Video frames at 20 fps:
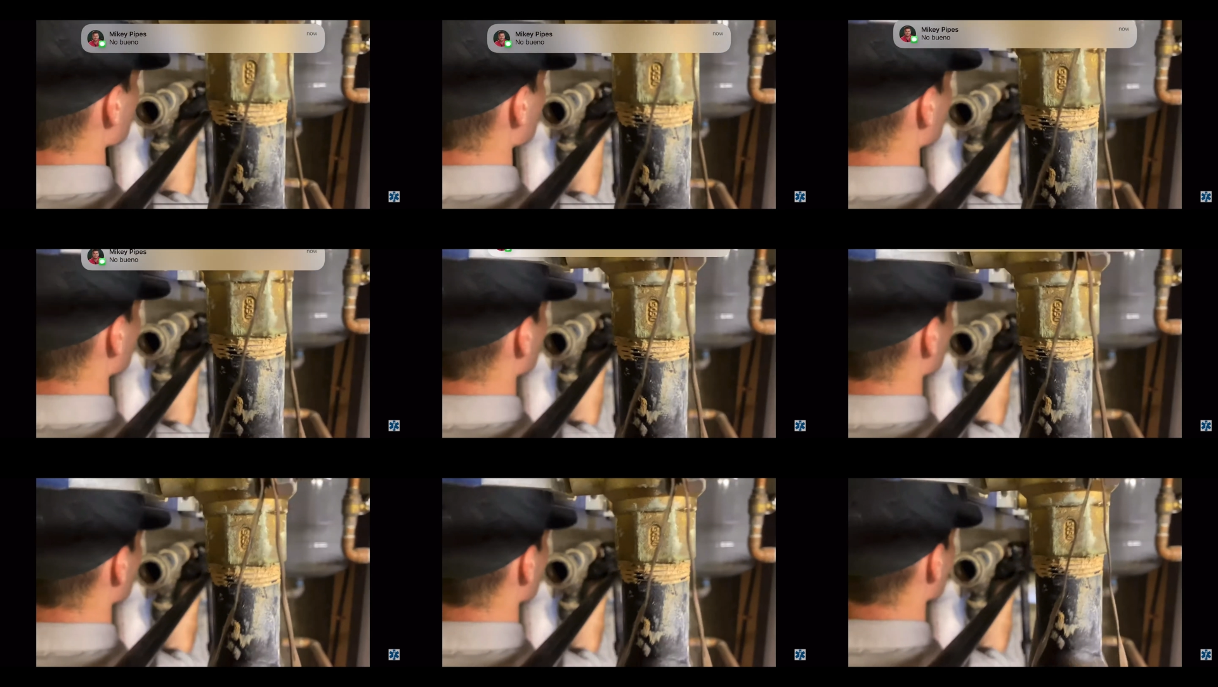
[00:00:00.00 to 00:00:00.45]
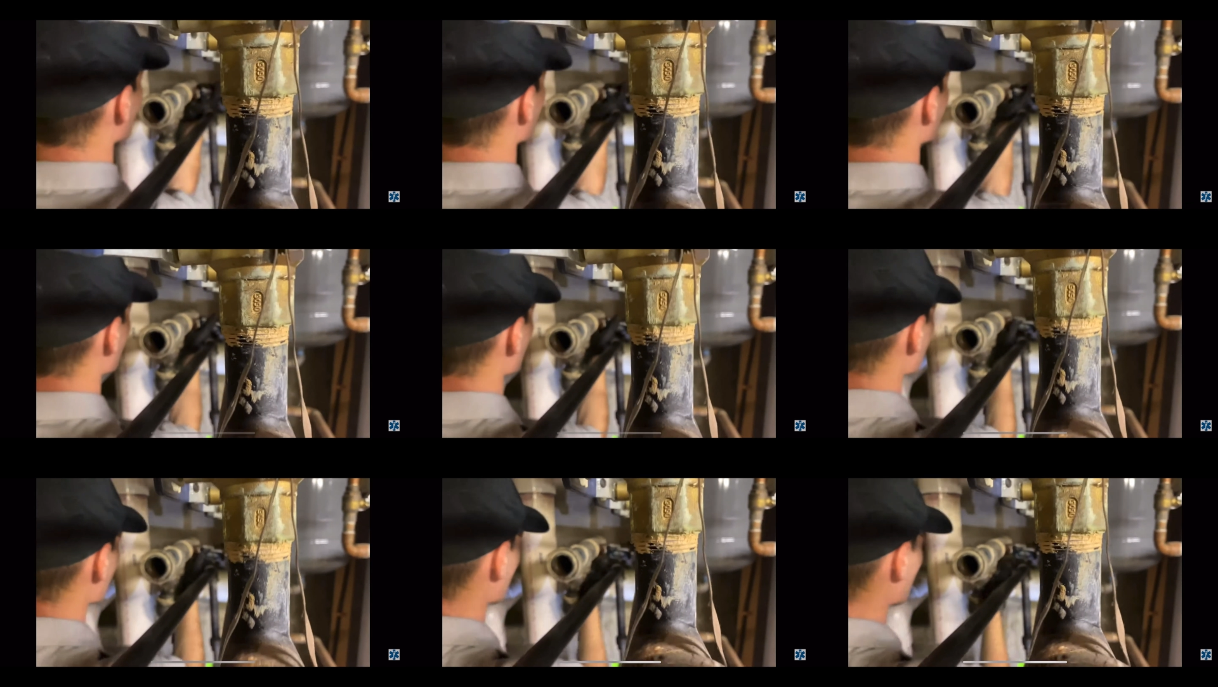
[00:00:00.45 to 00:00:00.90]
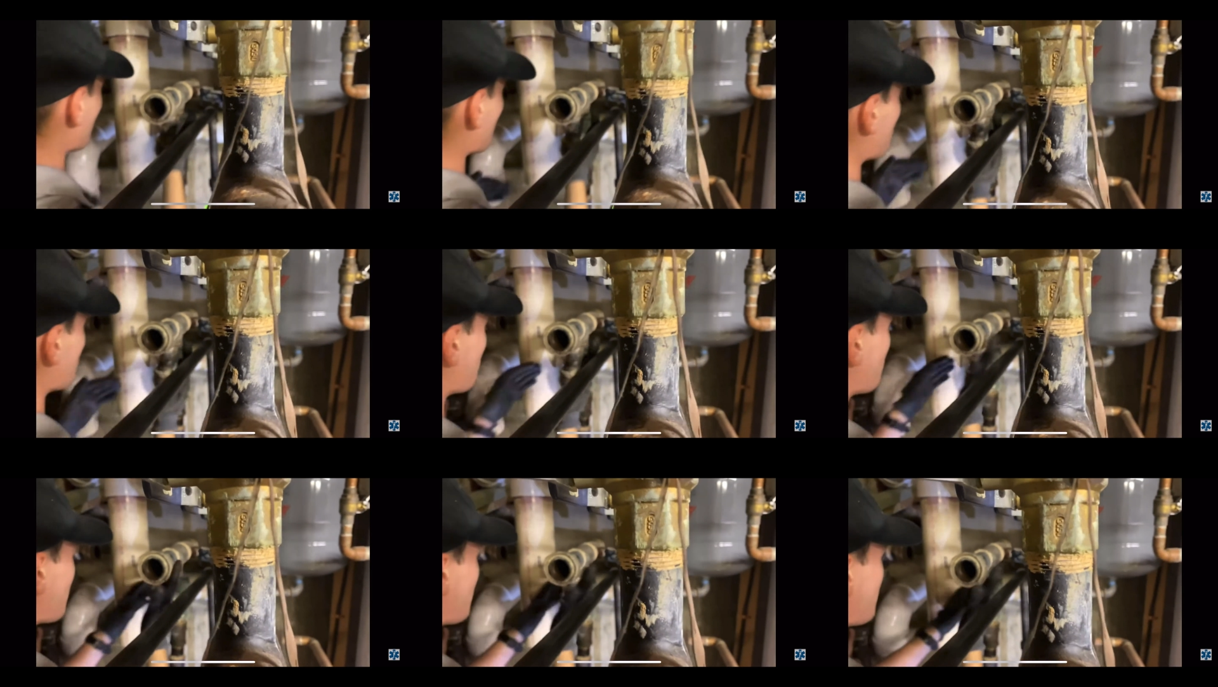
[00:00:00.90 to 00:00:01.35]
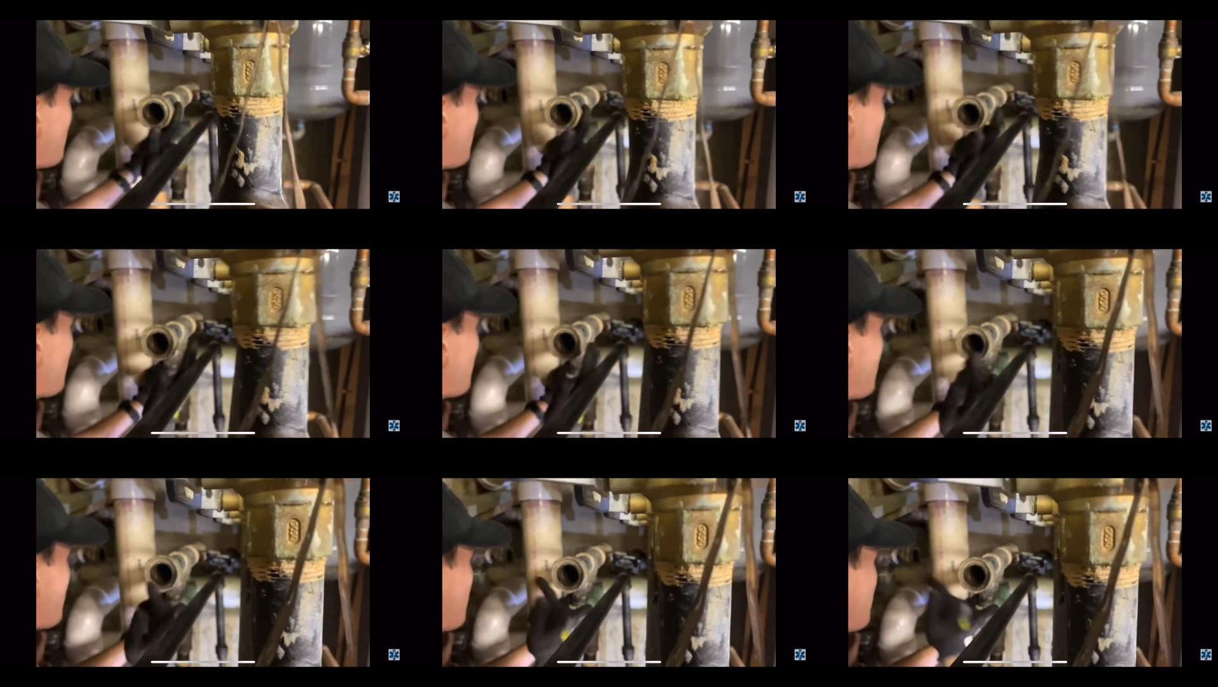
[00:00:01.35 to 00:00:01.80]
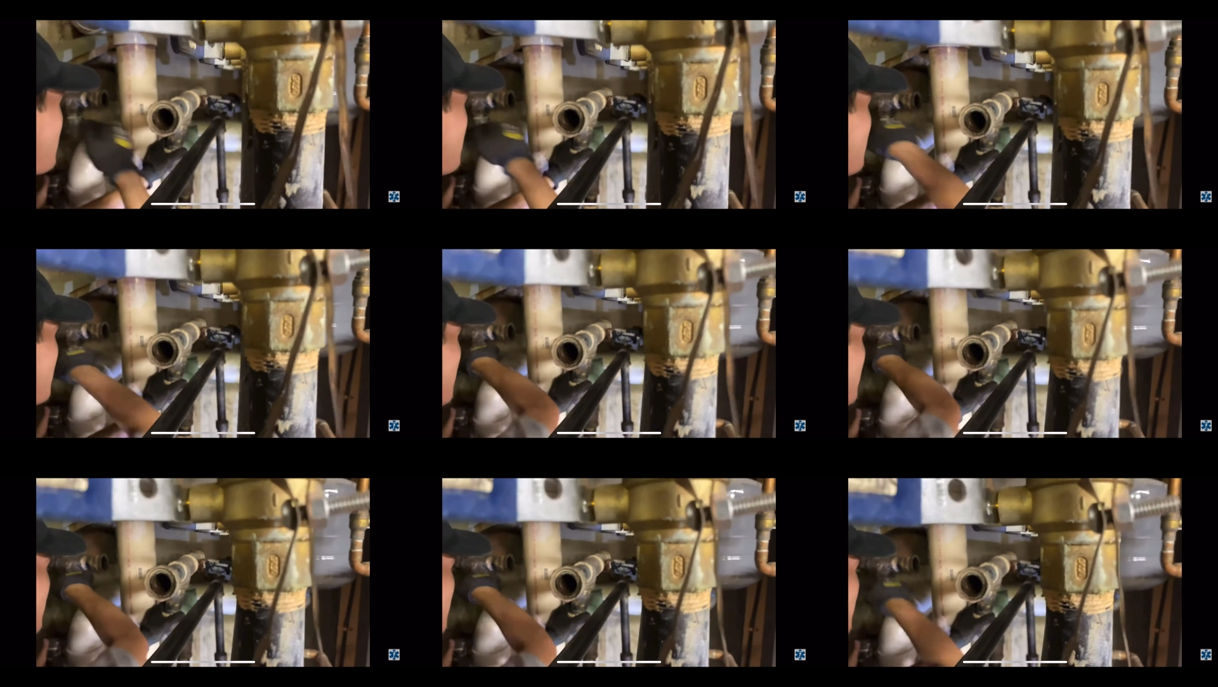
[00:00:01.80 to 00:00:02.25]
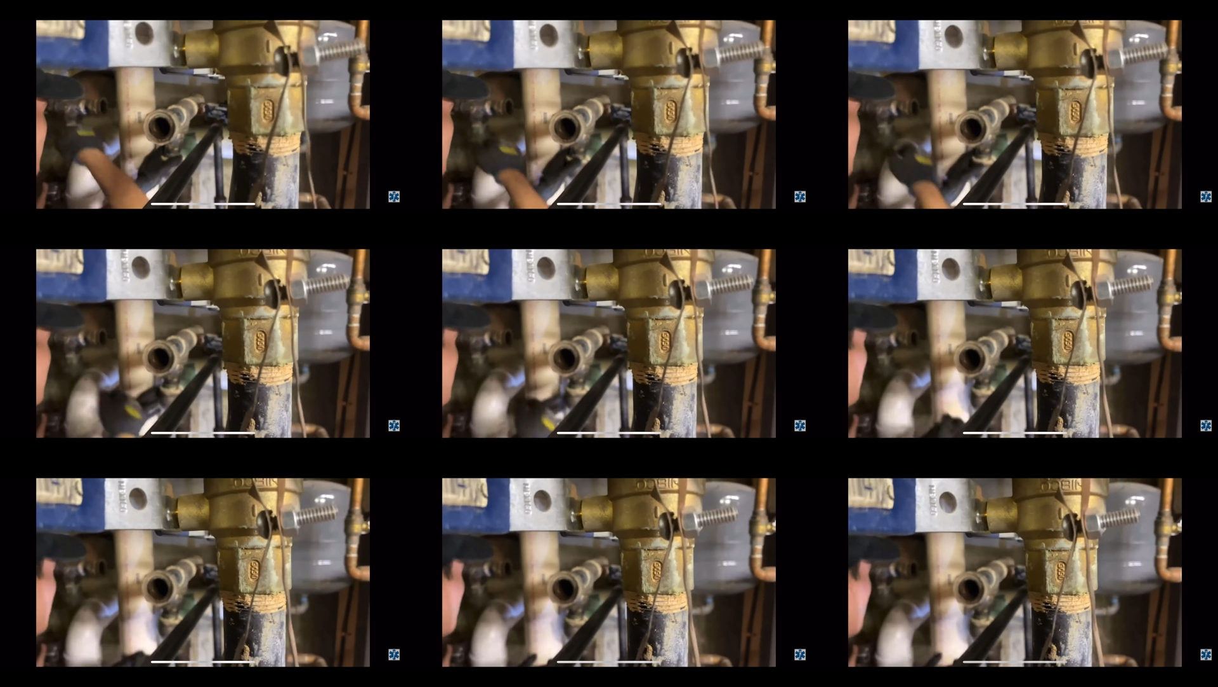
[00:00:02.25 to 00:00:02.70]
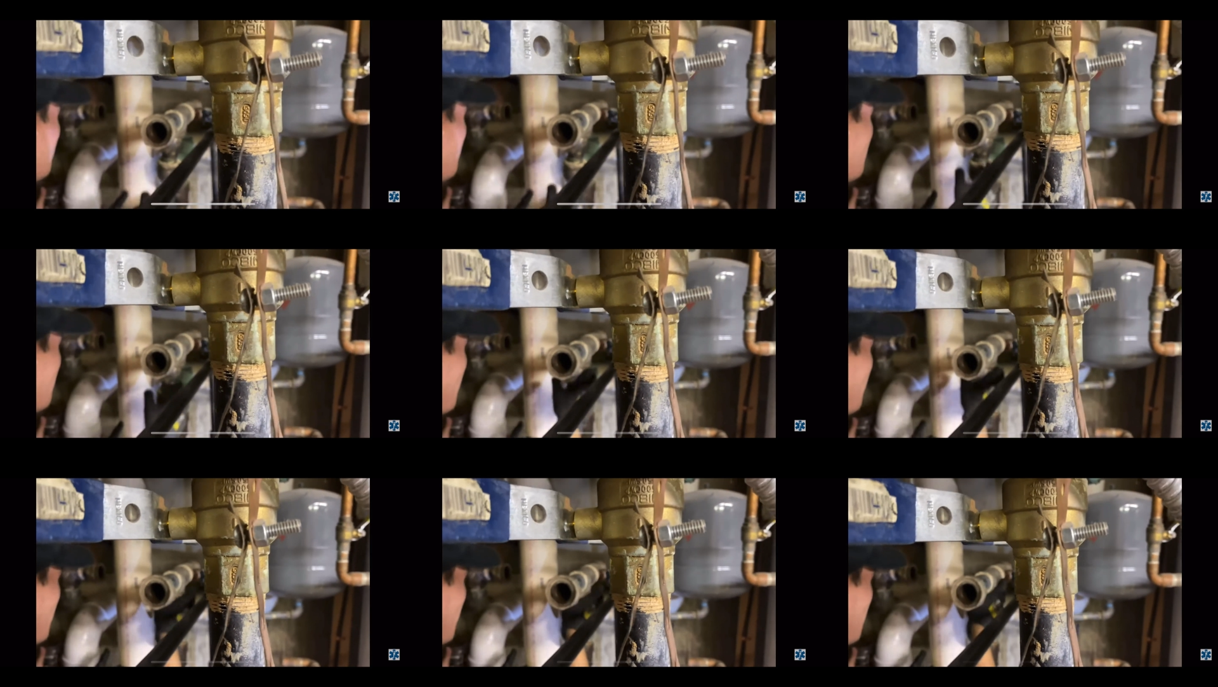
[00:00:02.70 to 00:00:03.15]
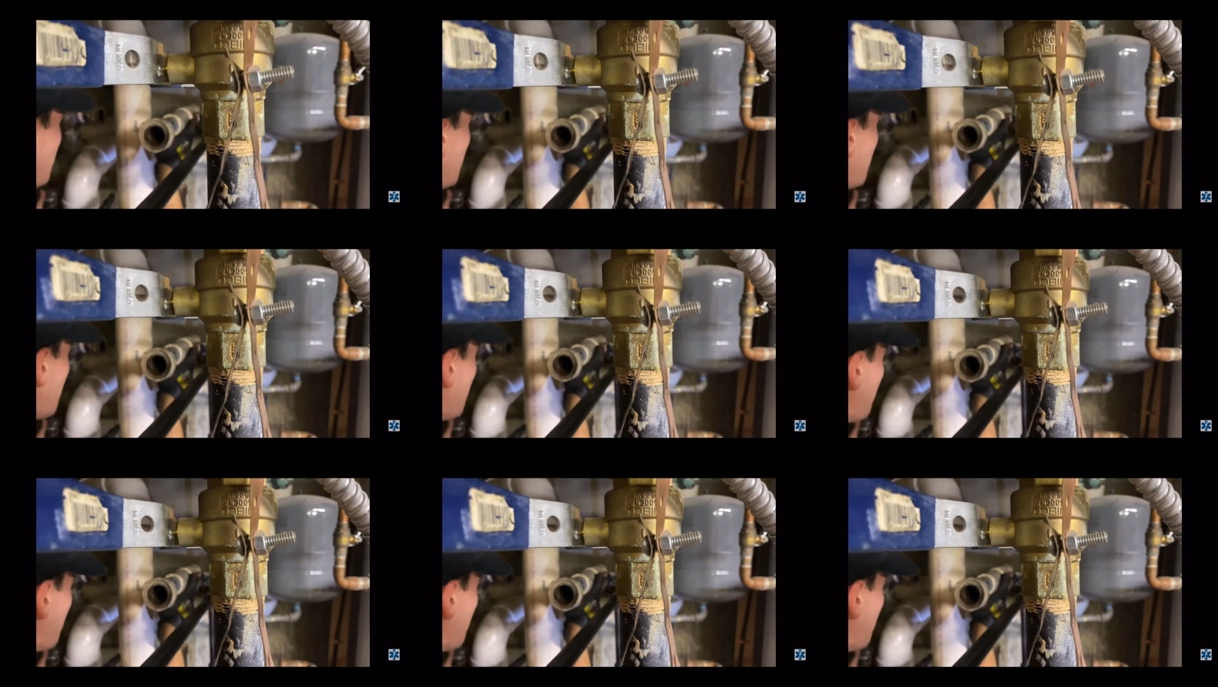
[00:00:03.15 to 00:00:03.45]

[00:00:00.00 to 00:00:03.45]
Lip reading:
No face is visible, so there are no lips to read.